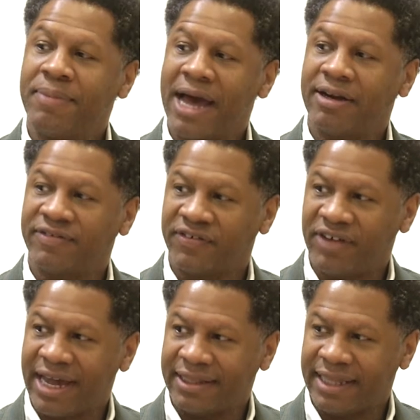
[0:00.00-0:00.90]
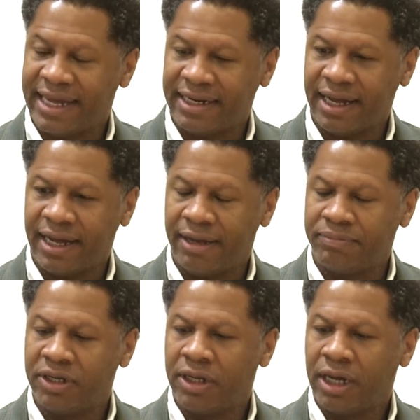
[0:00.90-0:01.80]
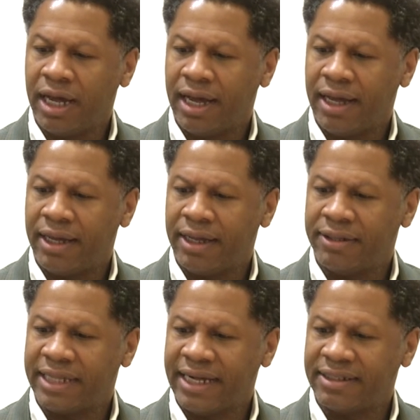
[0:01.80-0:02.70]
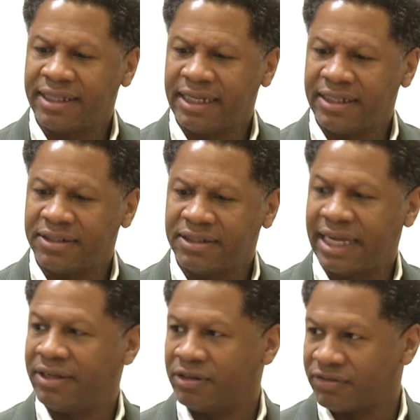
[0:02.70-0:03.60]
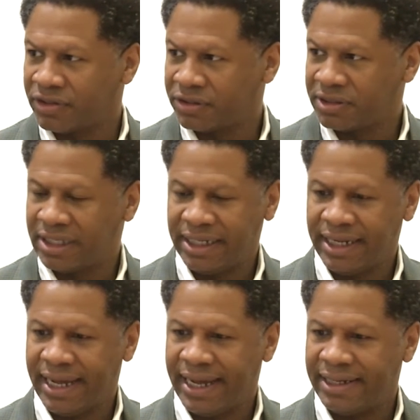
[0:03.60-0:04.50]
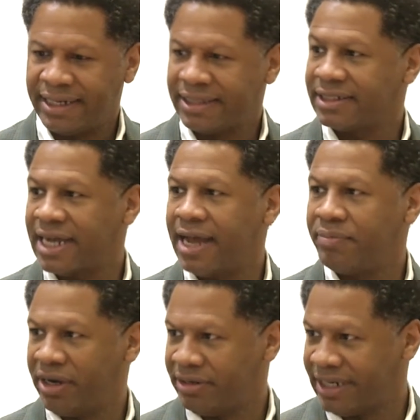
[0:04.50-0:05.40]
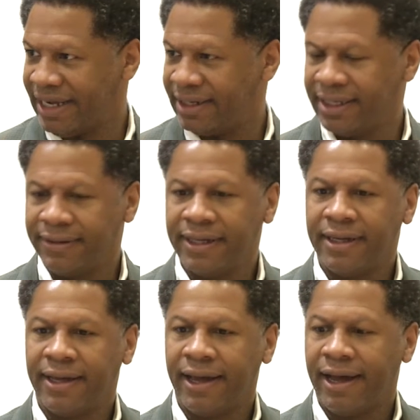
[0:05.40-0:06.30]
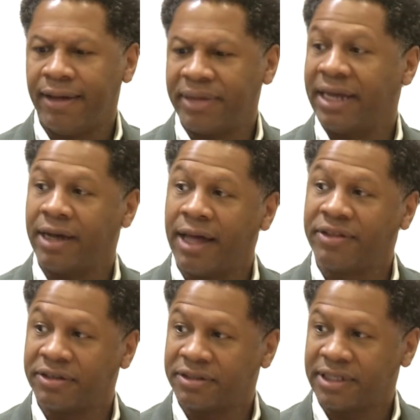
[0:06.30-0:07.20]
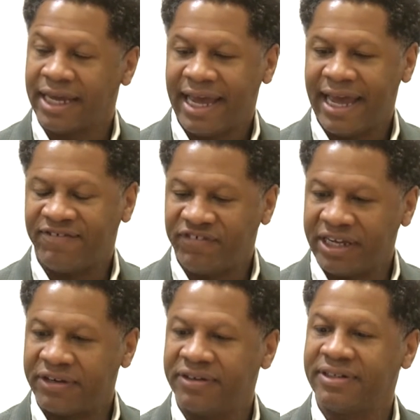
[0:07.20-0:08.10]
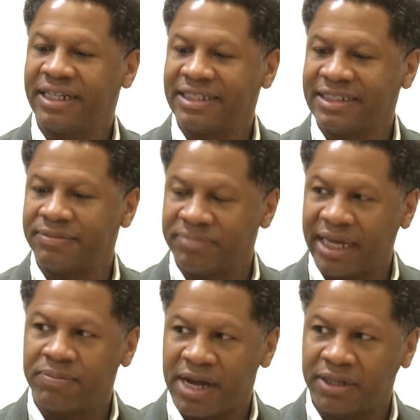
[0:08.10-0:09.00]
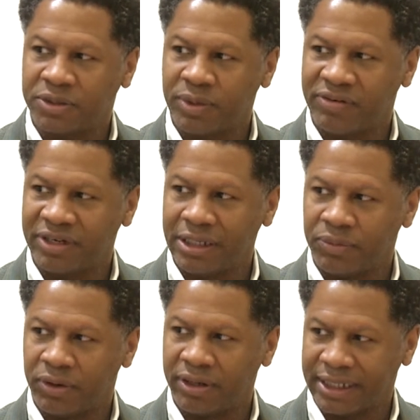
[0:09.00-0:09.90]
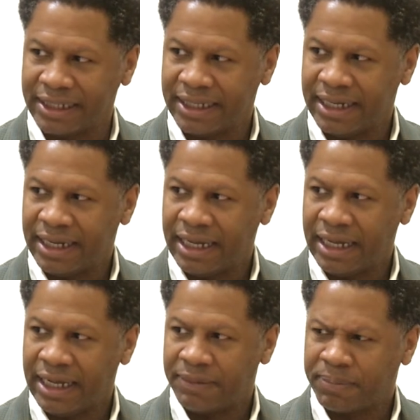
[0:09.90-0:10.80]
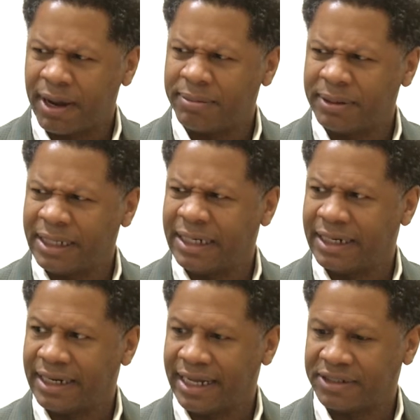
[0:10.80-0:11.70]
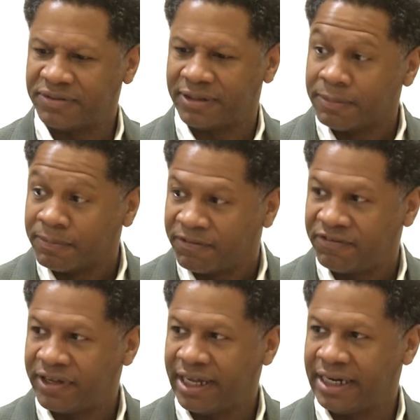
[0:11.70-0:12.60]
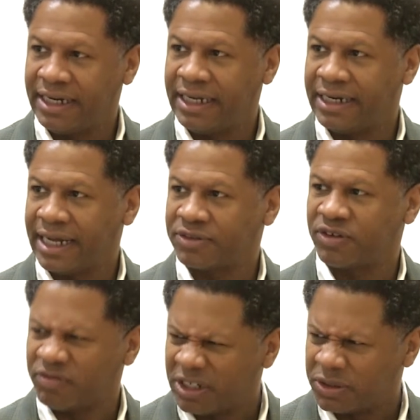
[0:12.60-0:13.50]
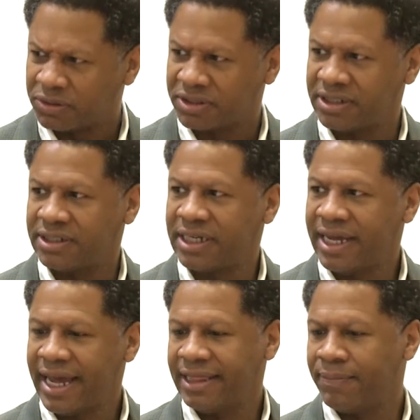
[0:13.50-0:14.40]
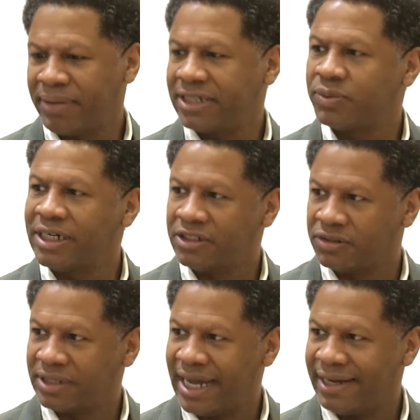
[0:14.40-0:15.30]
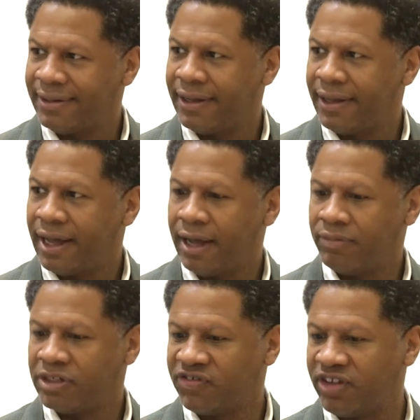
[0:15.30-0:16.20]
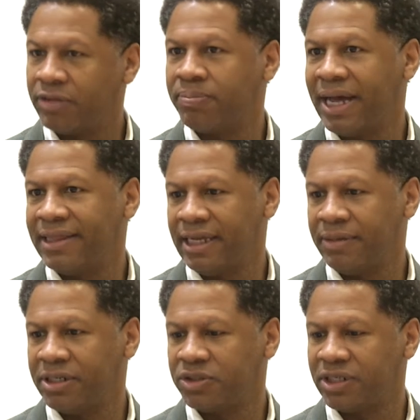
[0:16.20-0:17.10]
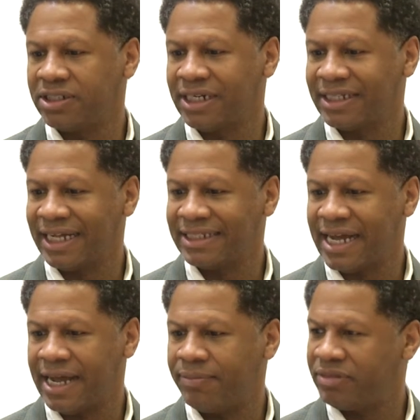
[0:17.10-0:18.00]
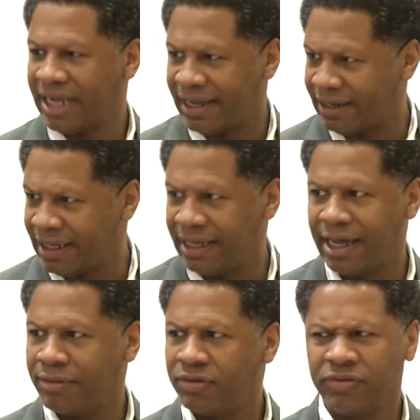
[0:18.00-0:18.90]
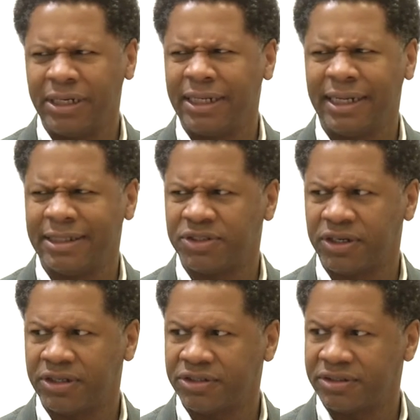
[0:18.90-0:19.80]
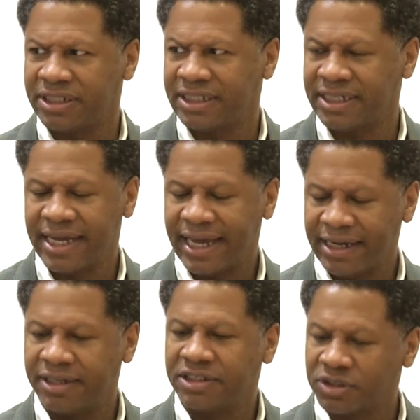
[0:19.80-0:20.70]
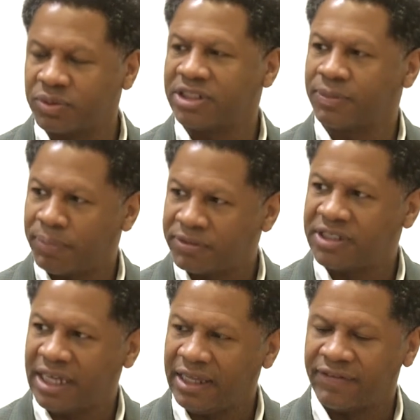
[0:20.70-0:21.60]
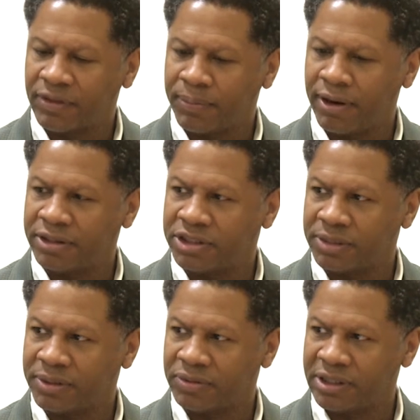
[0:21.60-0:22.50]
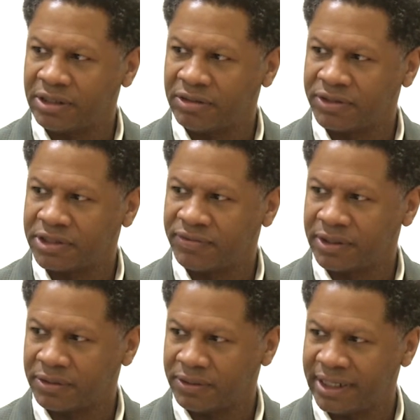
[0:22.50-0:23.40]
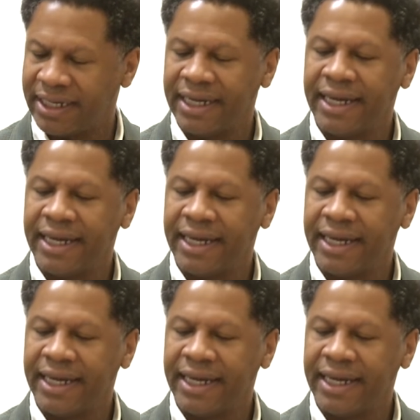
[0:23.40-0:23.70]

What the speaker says: out of the fact that that the state university and at the time Mayor Daley and others had figured to make Miles Square really work, it probably needed an extra oomph and it needed extra resources. And the best way to do that was felt by the administration at that time, Daley, who really led the charge on this, and others, was to see if the partnership between the University of Illinois